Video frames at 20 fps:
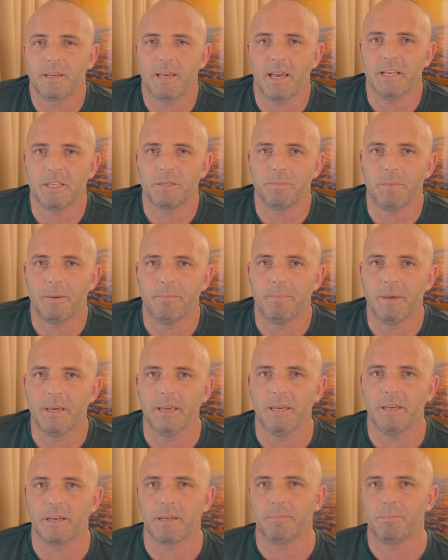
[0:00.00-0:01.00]
case may
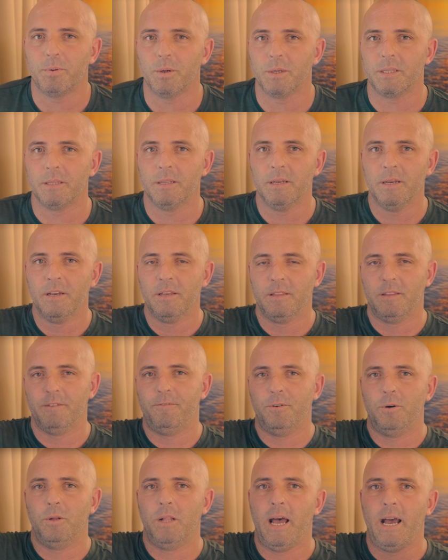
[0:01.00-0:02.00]
be, you can put the
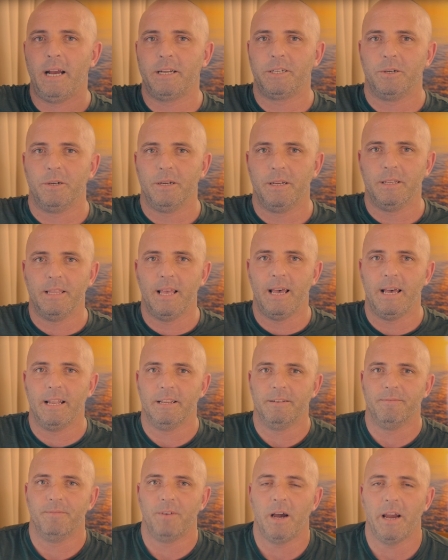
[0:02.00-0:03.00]
full actor in that
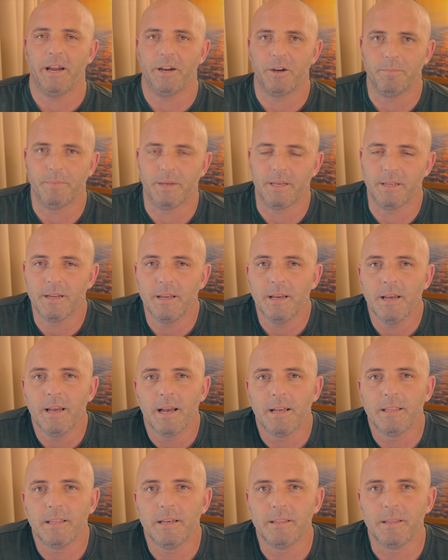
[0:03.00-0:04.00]
environment.
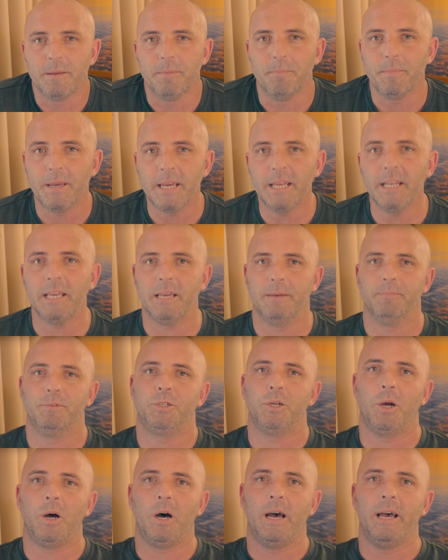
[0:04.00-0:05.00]
And then the medium
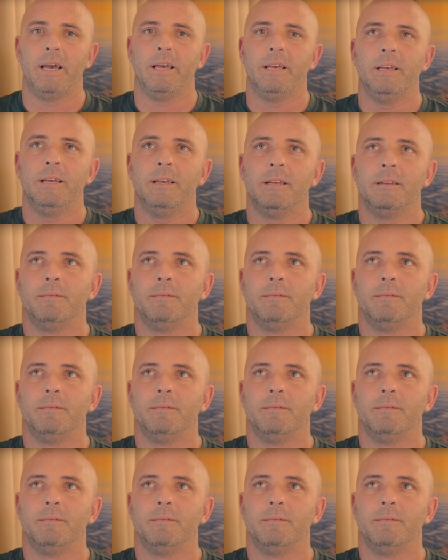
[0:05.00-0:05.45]
shot,